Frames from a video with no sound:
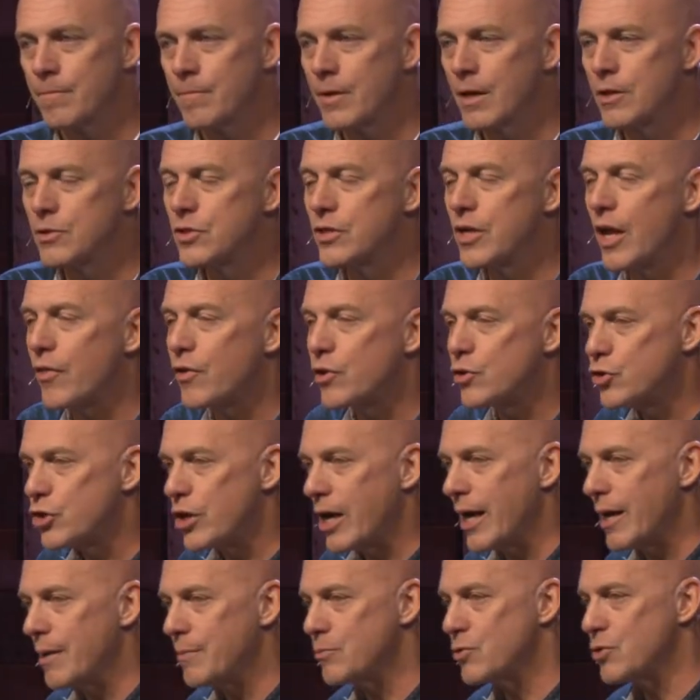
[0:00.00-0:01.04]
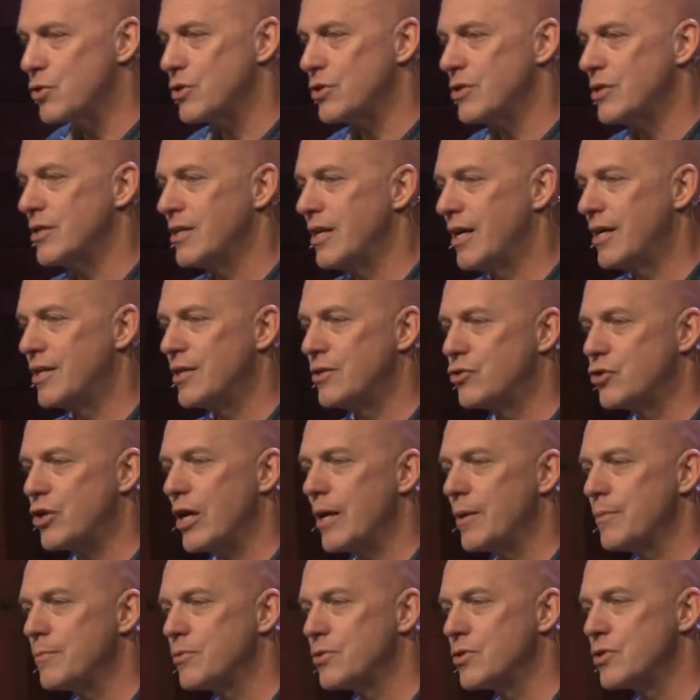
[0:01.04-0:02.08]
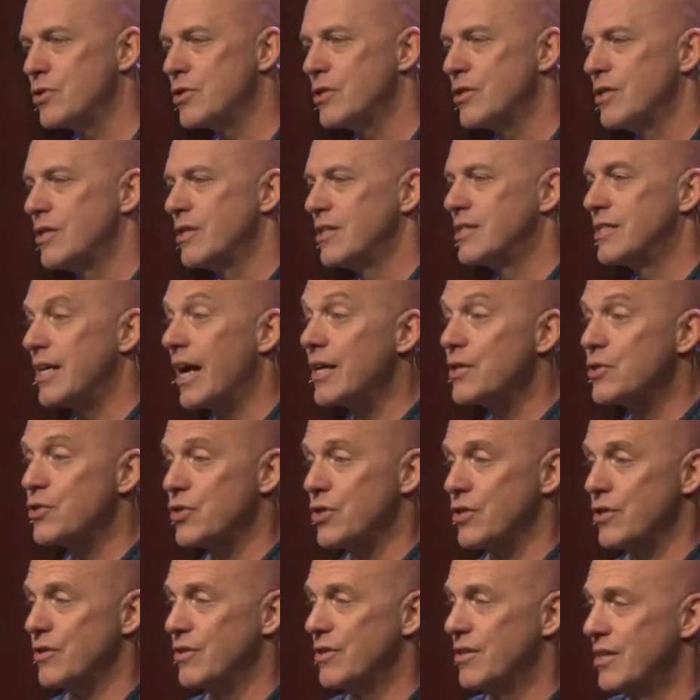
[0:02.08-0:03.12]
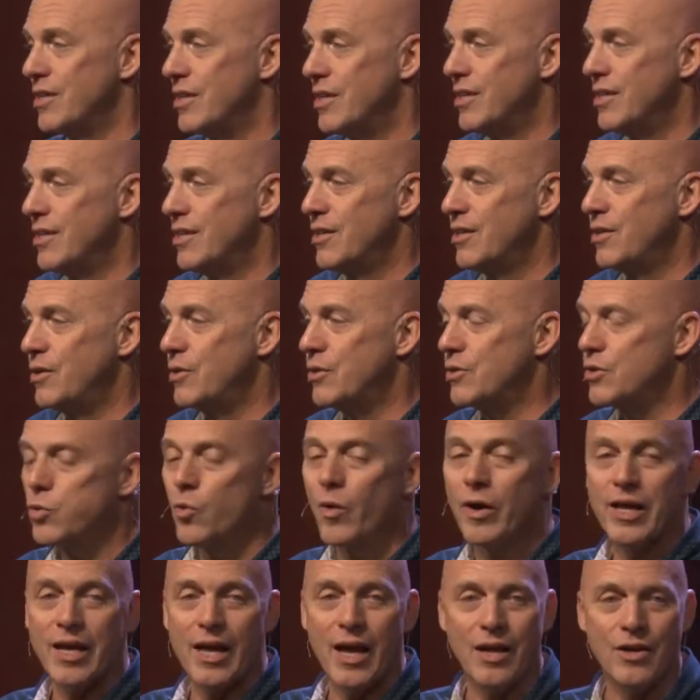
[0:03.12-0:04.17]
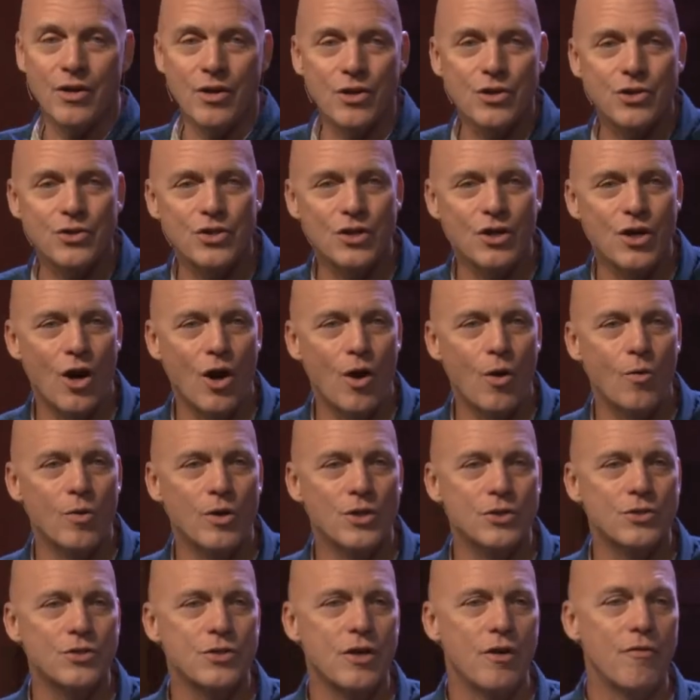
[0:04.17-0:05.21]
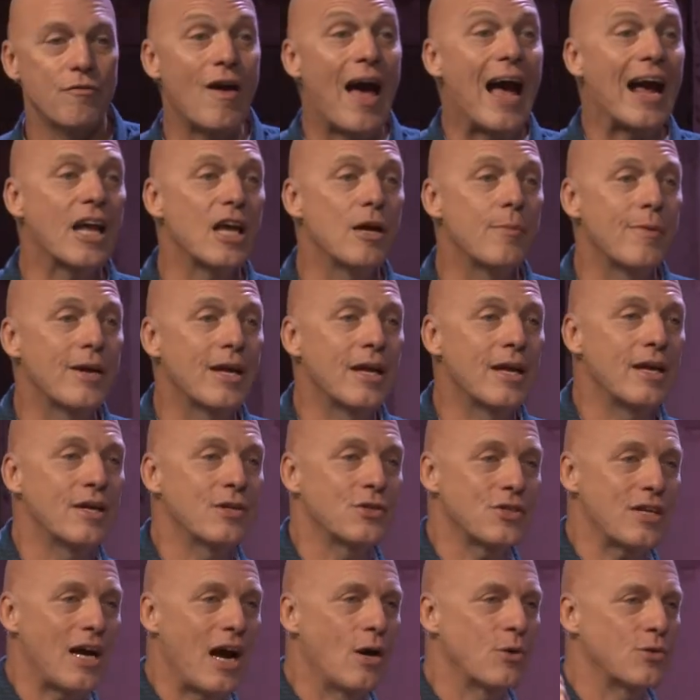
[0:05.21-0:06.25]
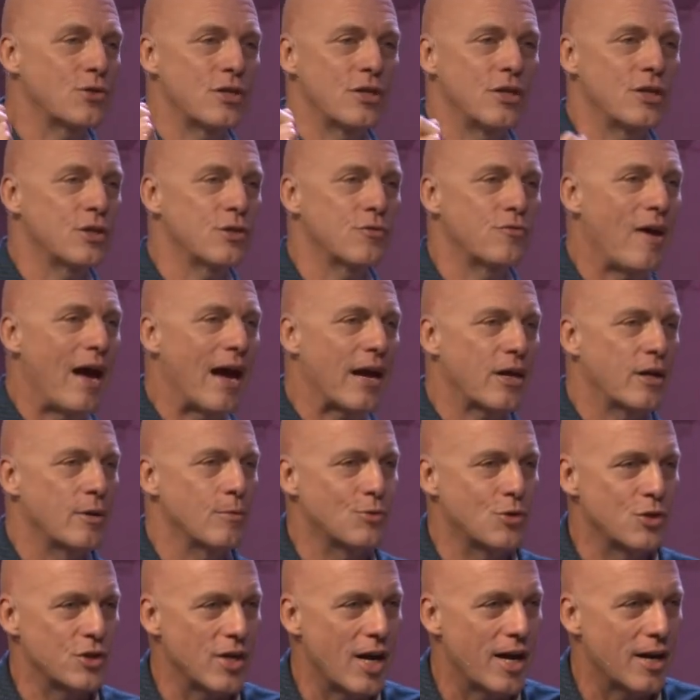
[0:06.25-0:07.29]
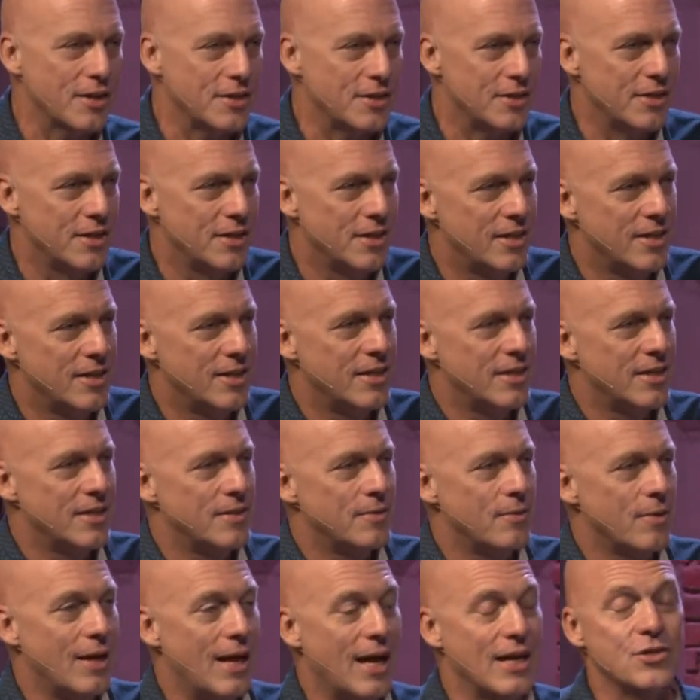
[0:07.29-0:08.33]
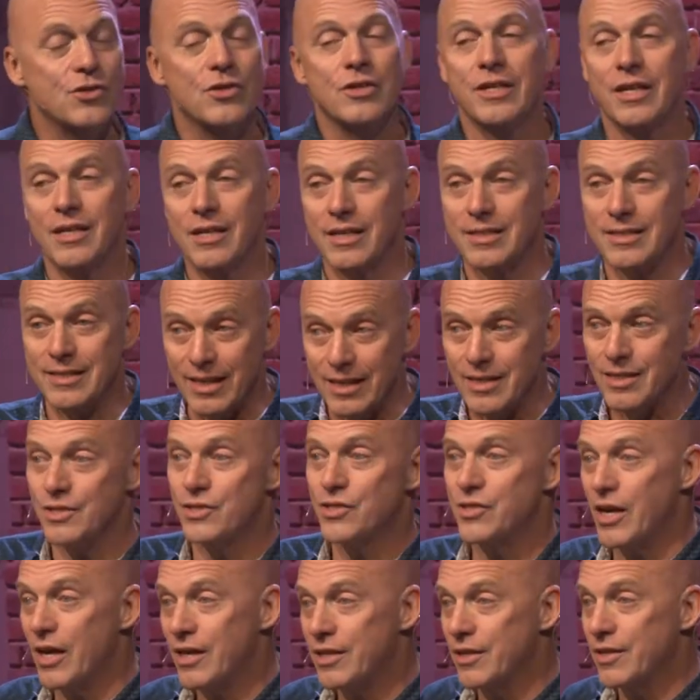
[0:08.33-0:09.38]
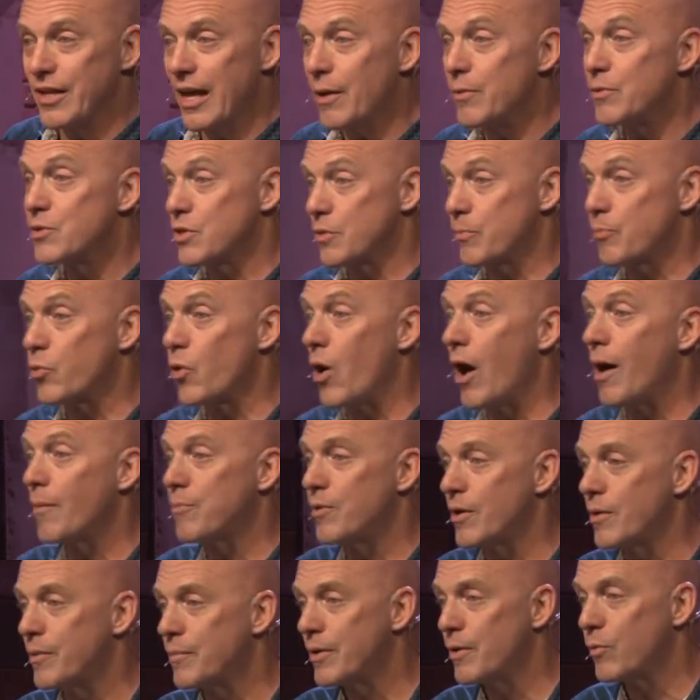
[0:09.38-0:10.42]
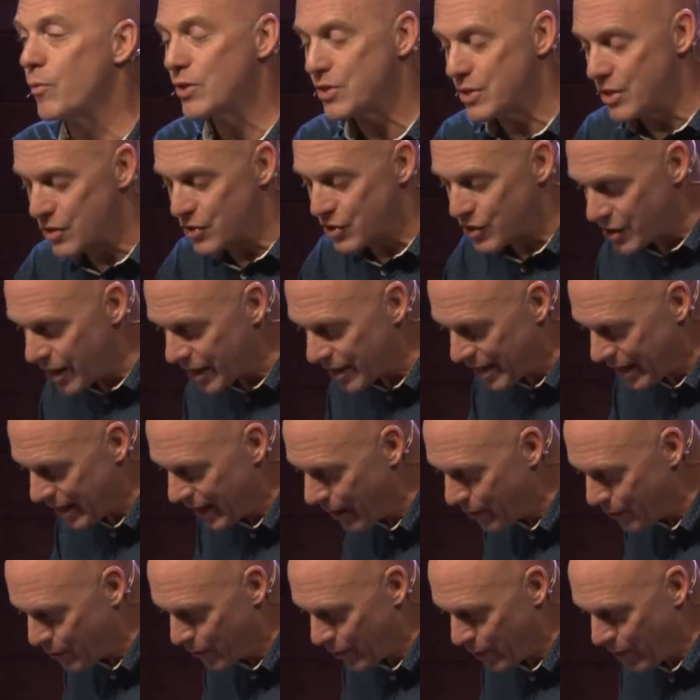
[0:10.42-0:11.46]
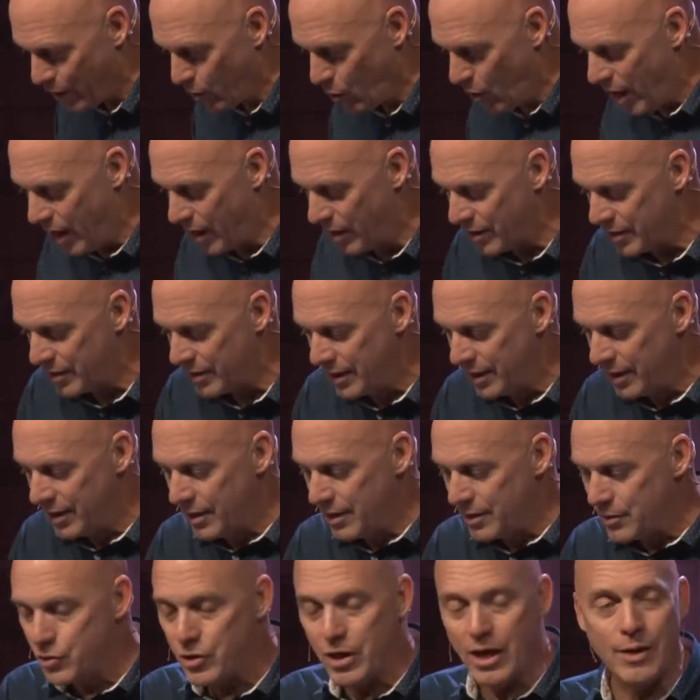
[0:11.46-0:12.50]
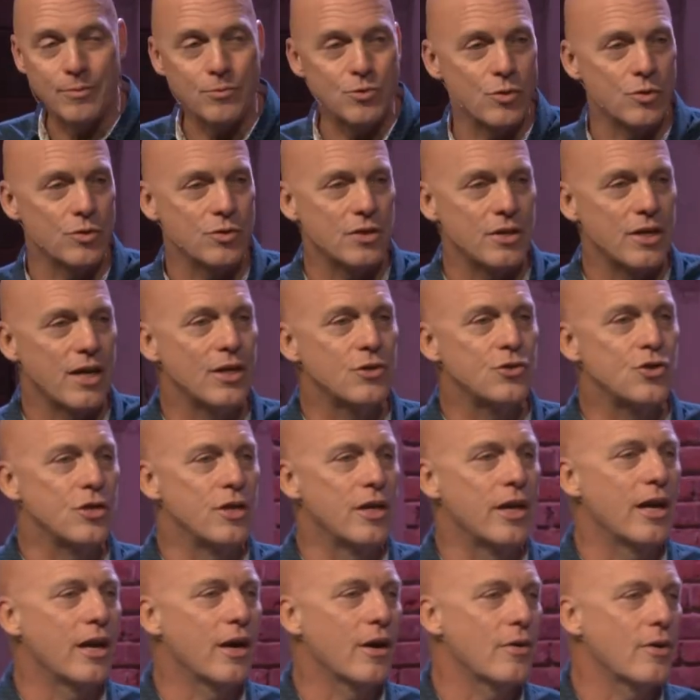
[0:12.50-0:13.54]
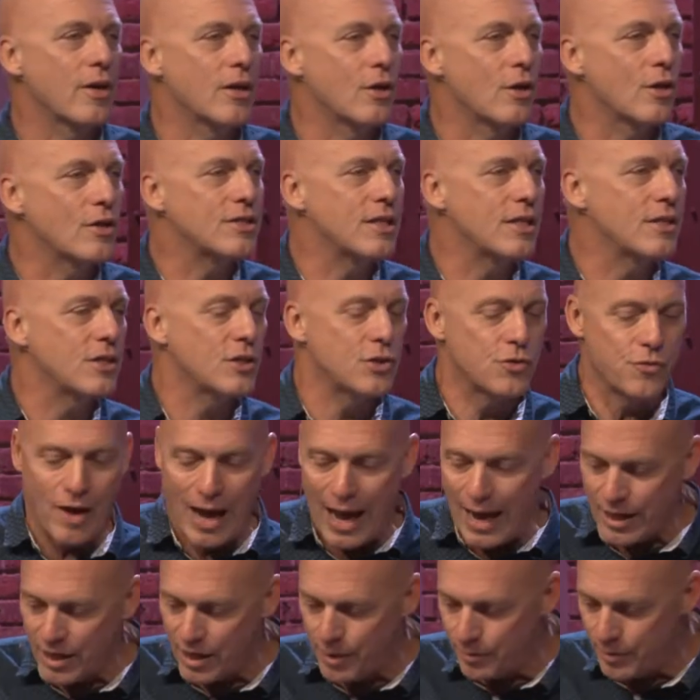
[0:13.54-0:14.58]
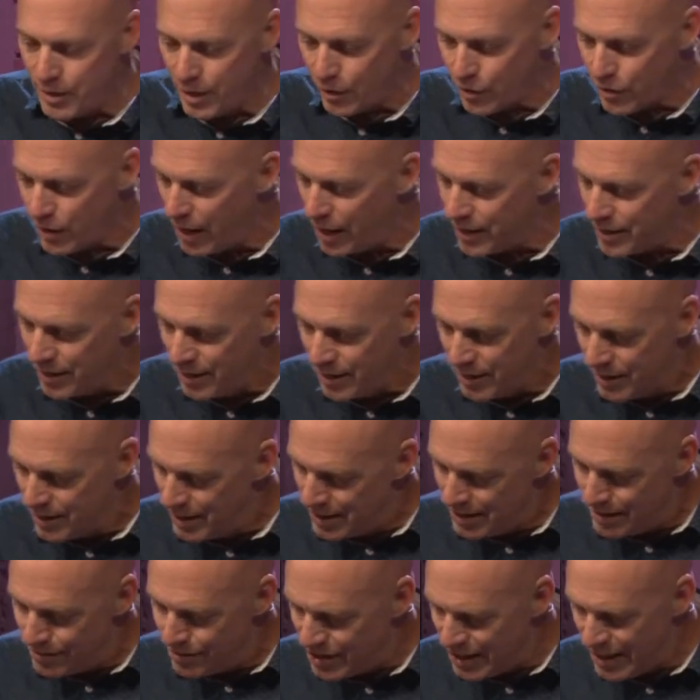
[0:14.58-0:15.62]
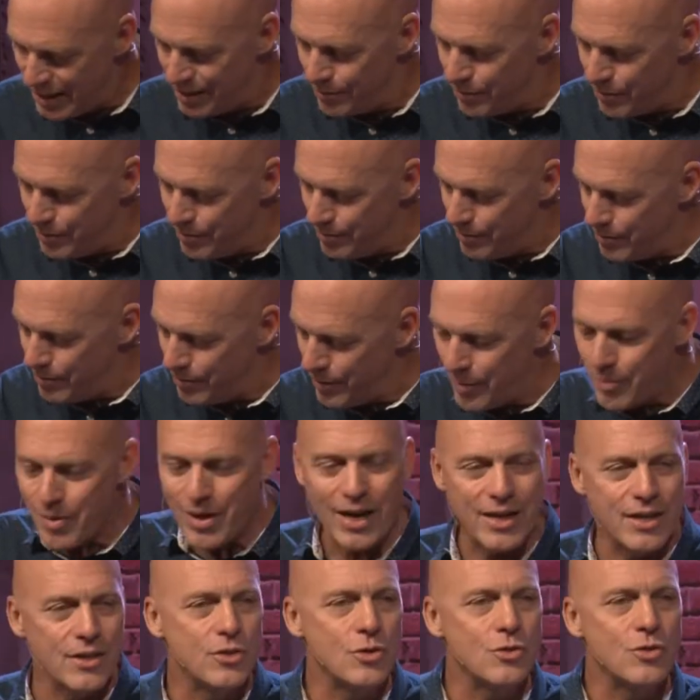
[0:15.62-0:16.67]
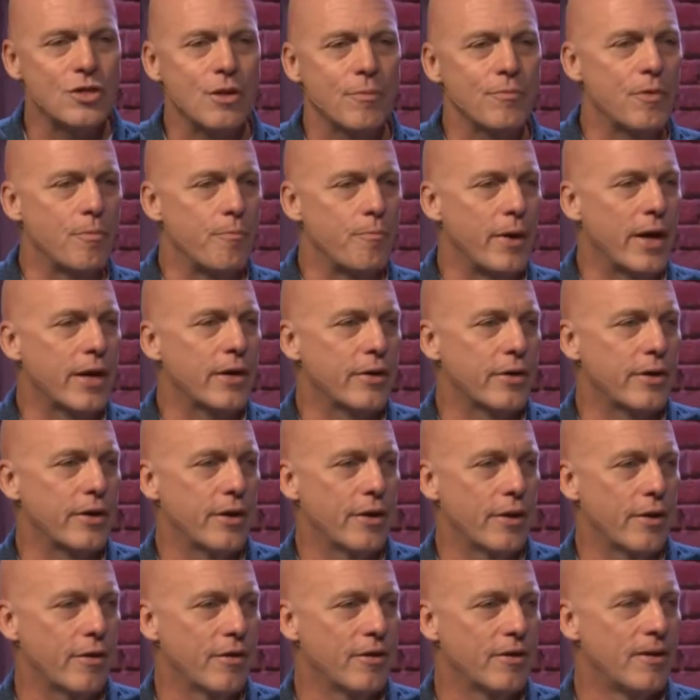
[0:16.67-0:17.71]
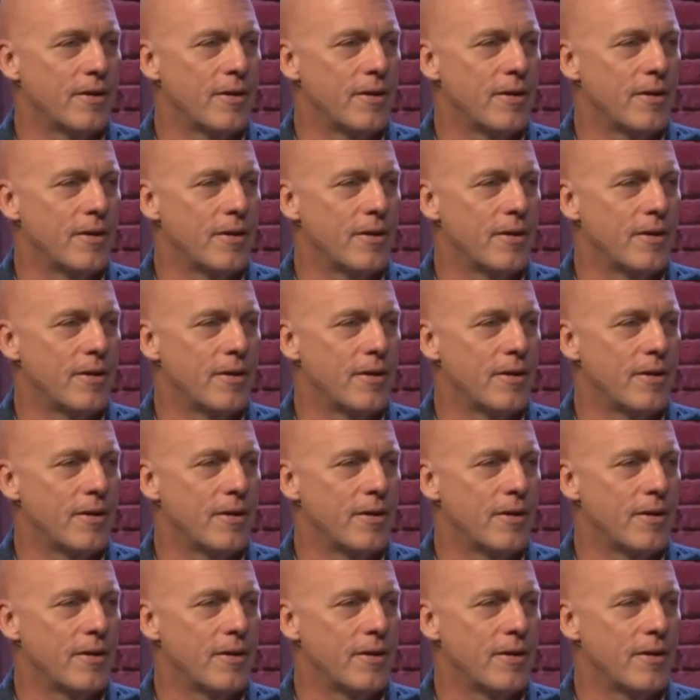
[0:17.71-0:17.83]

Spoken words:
There's another James, James Dyson, who 28 years ago was vacuuming his house, and his vacuum sucked. Well, actually, it didn't suck, and that was the problem. It wasn't sucking up very well, and James was an engineer, and he looked at this vacuum, and he thought, gee, maybe I could do something better here.